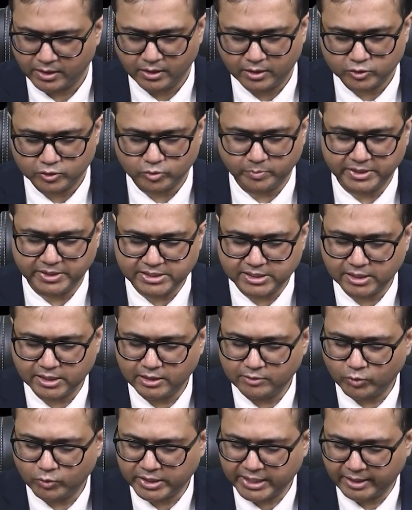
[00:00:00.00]
So basically
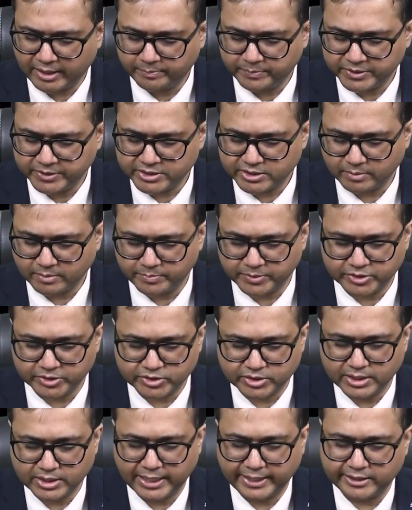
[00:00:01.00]
what happens, the
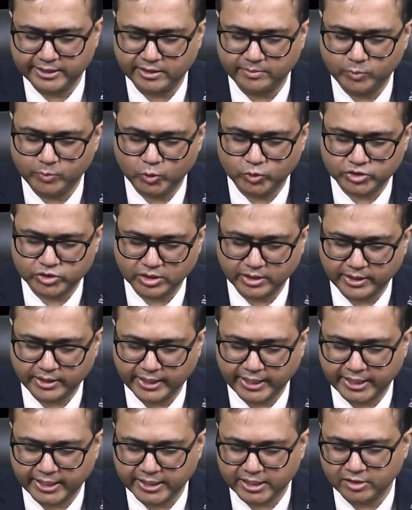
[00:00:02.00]
person attributes
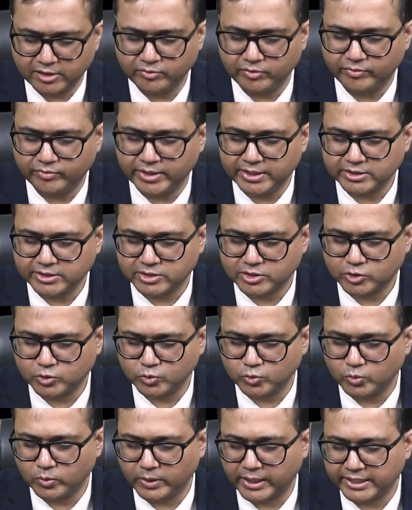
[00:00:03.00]
negative events
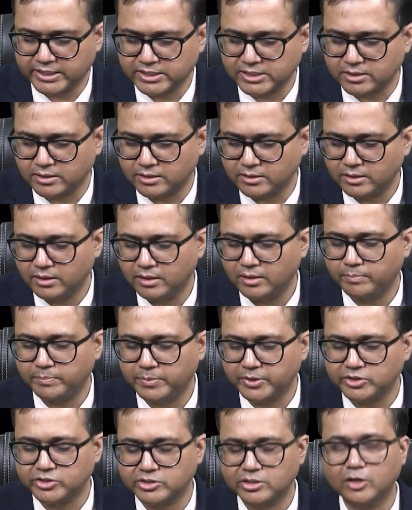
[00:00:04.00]
to external
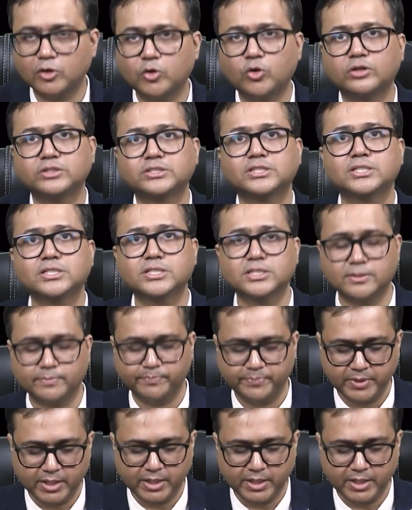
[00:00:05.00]
personal causes